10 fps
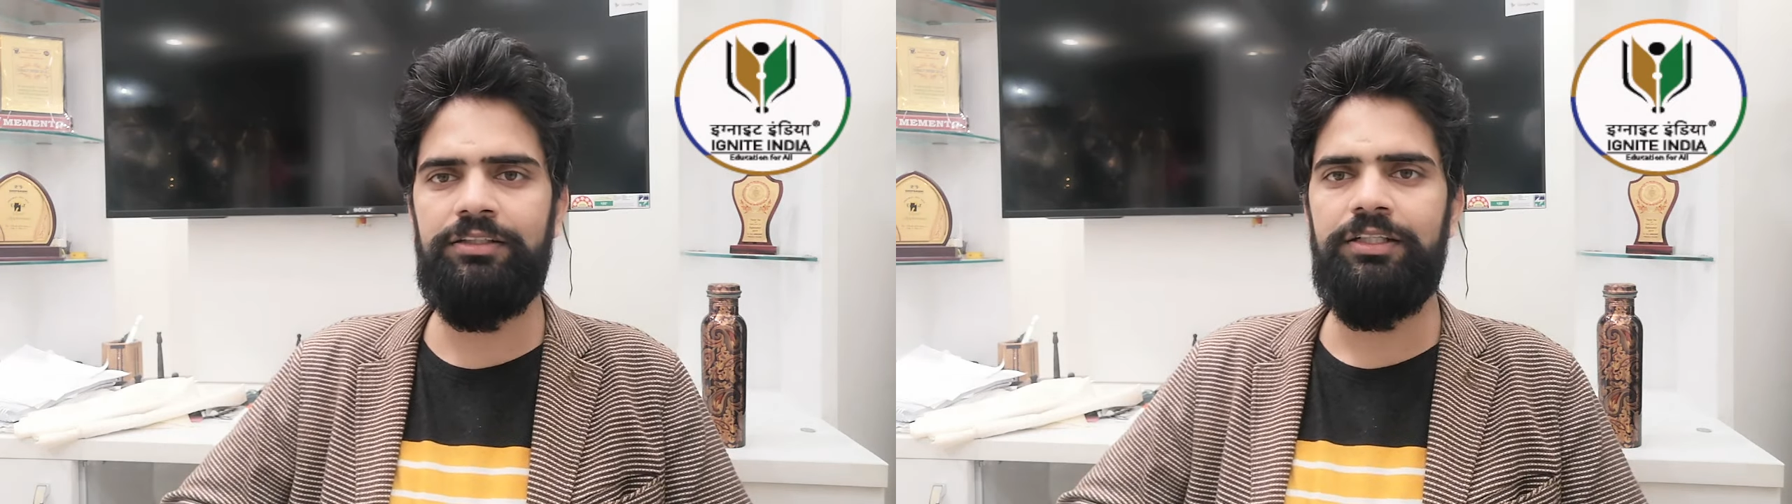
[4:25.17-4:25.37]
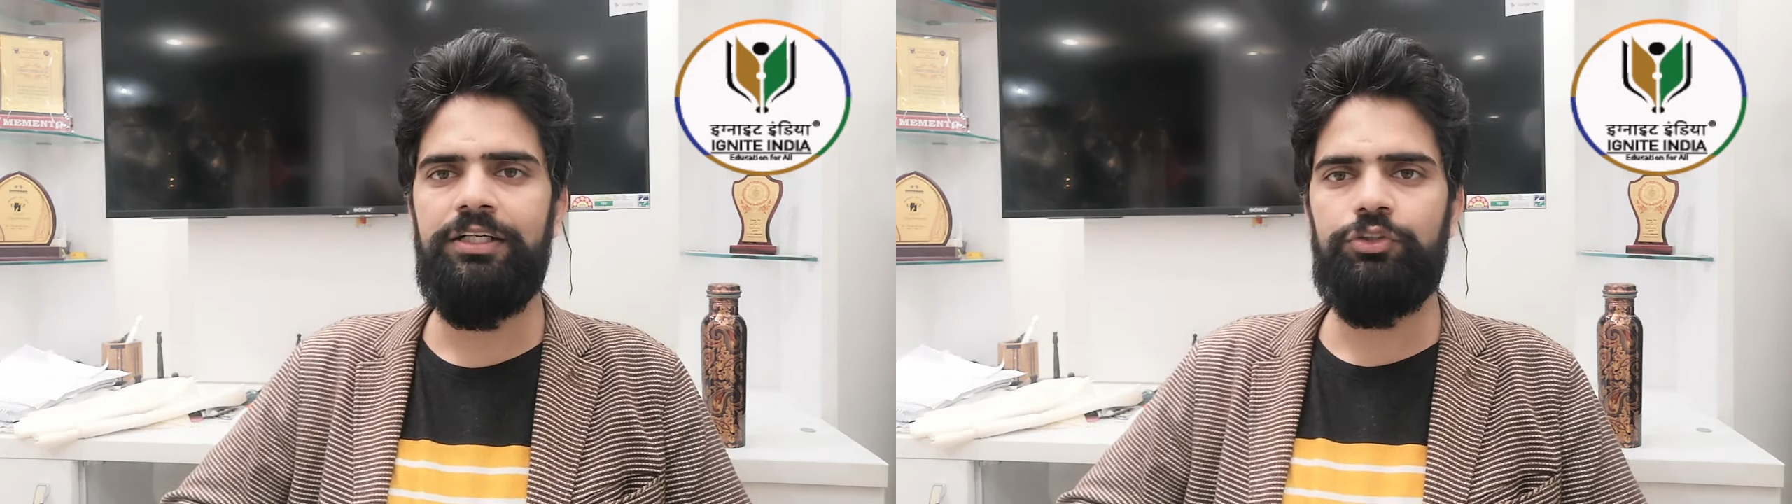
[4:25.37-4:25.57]

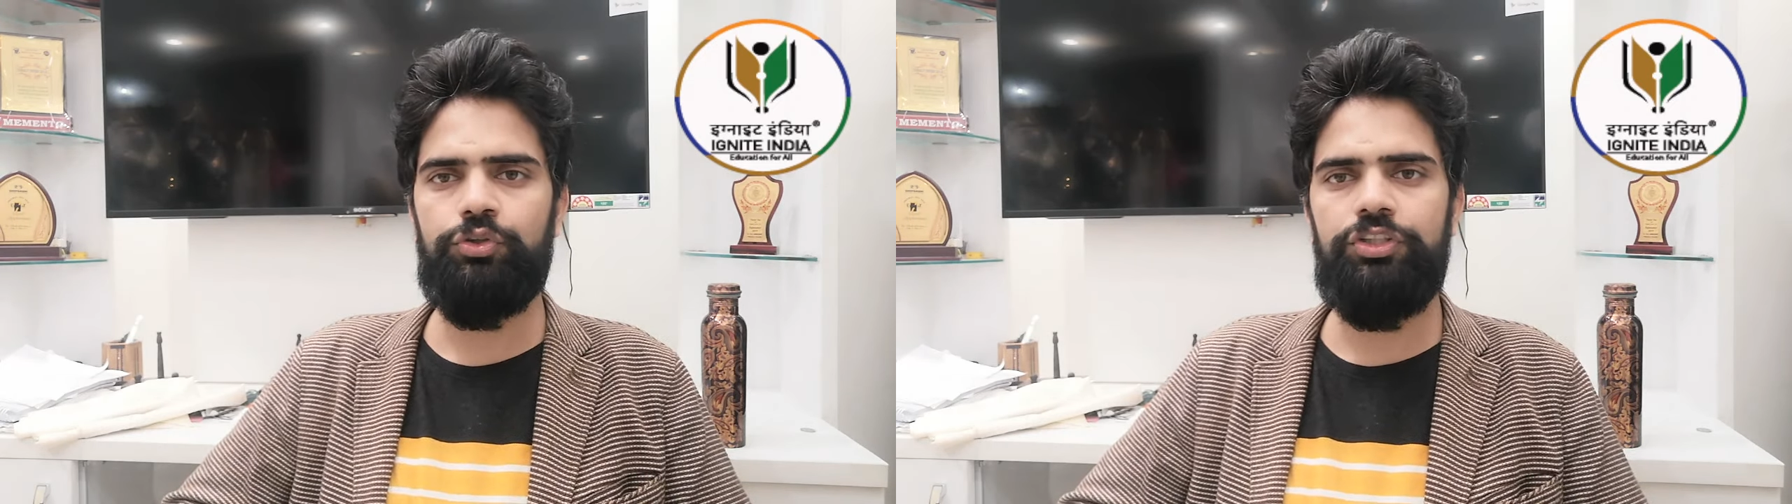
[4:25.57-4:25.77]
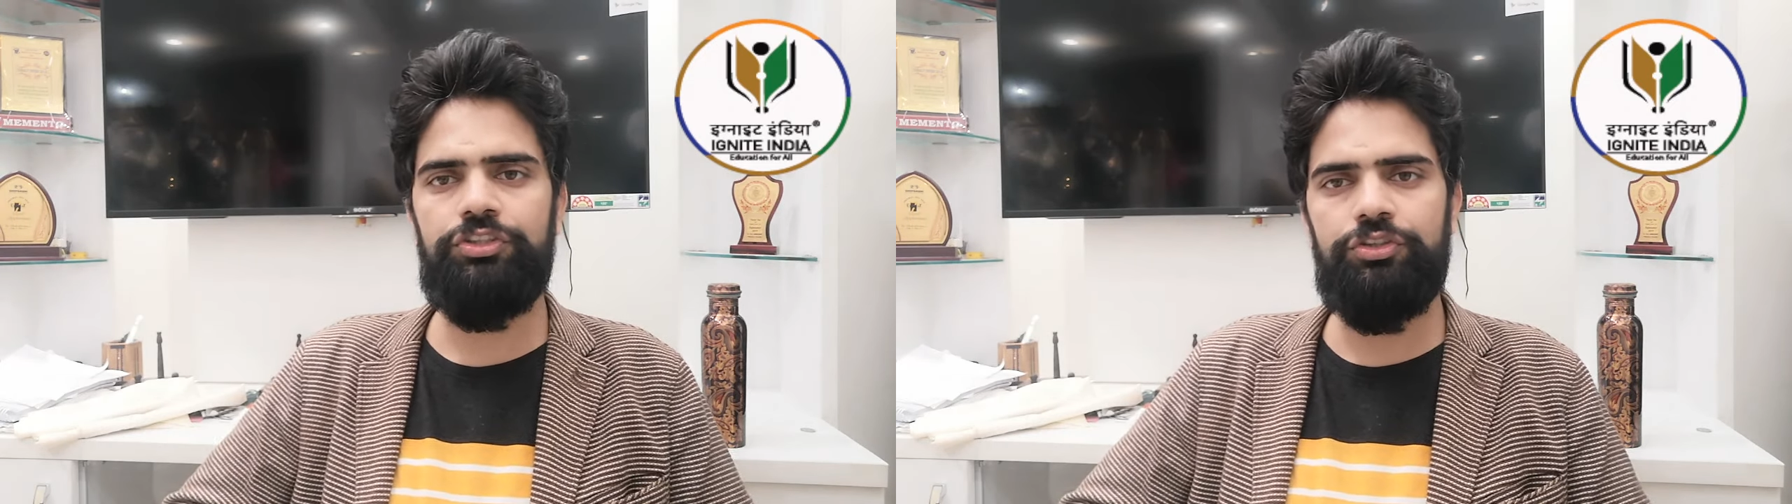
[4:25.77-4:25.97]
So
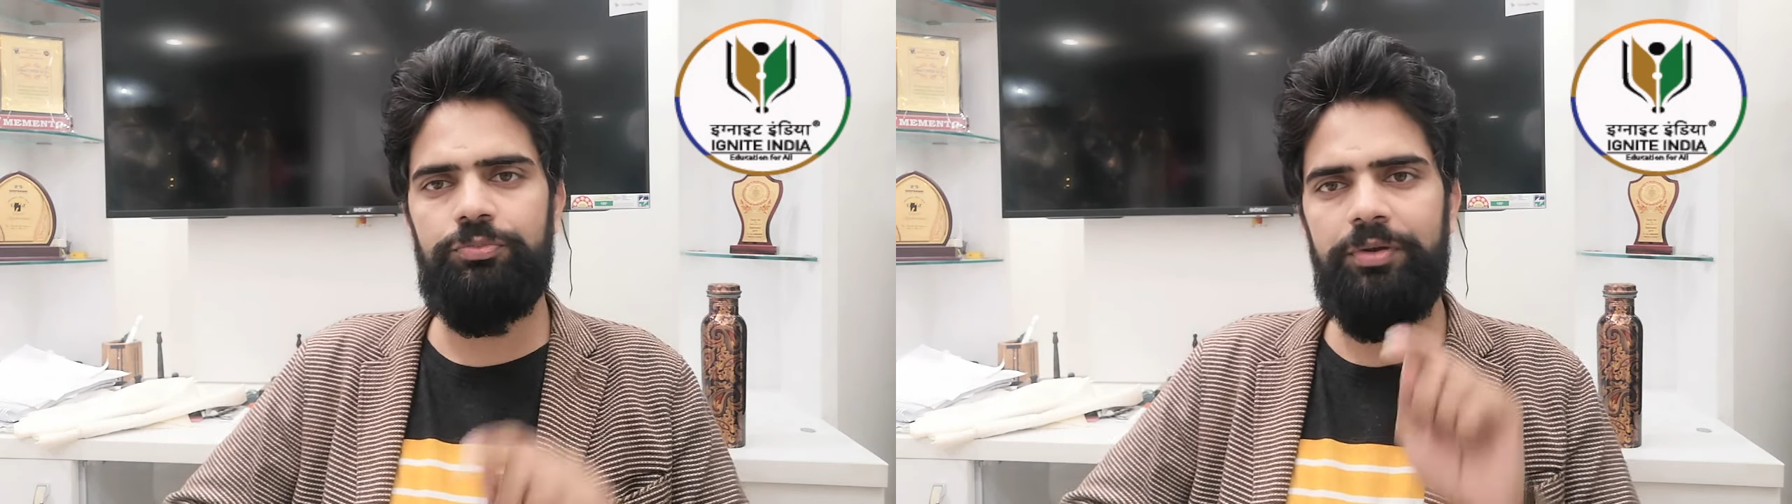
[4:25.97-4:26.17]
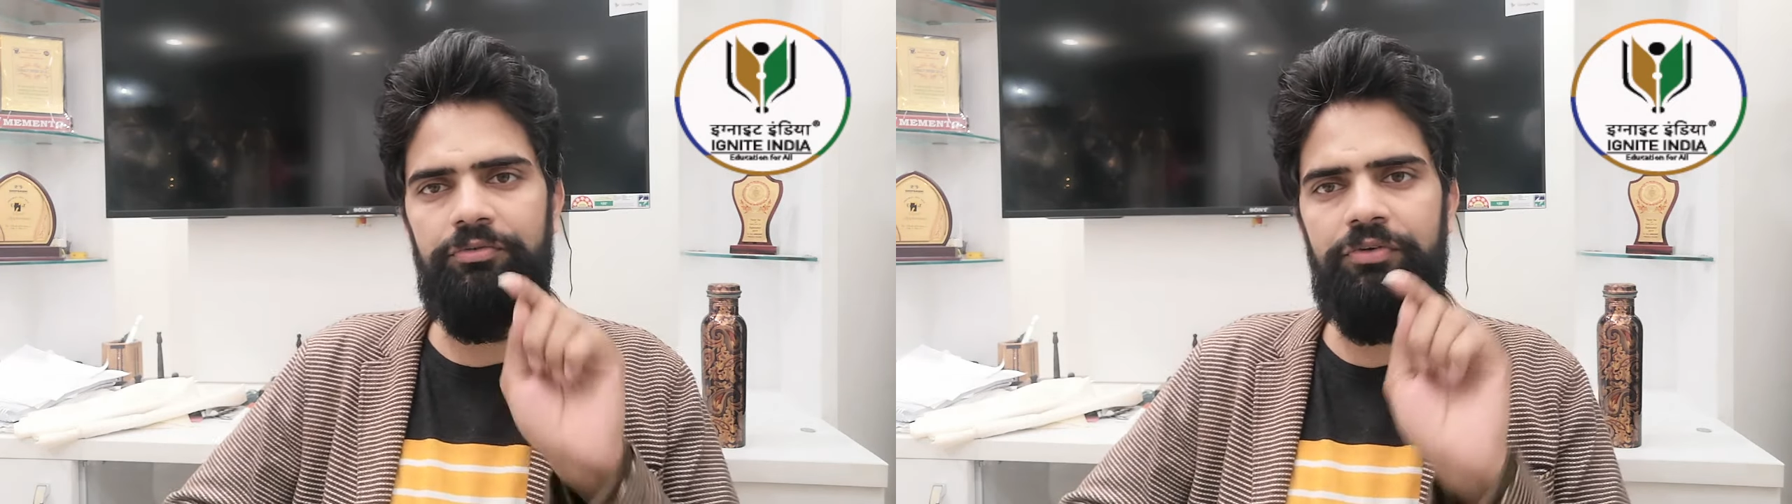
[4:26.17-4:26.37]
this would be
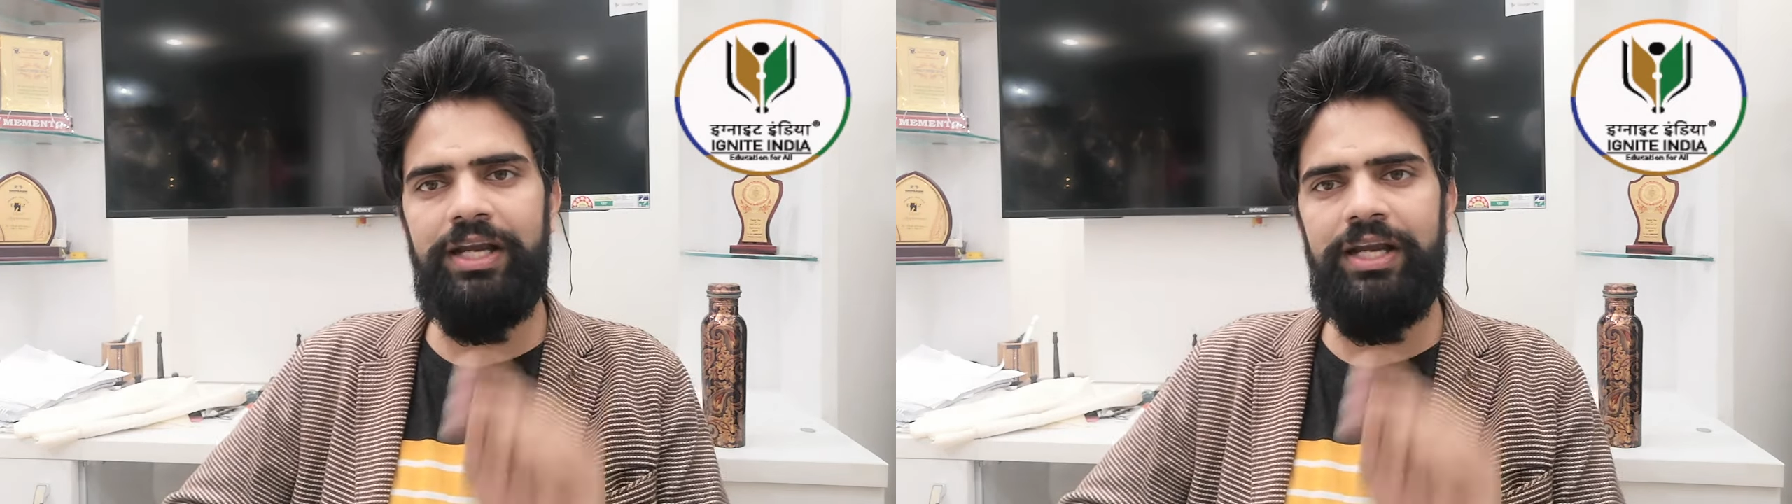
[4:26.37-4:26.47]
very,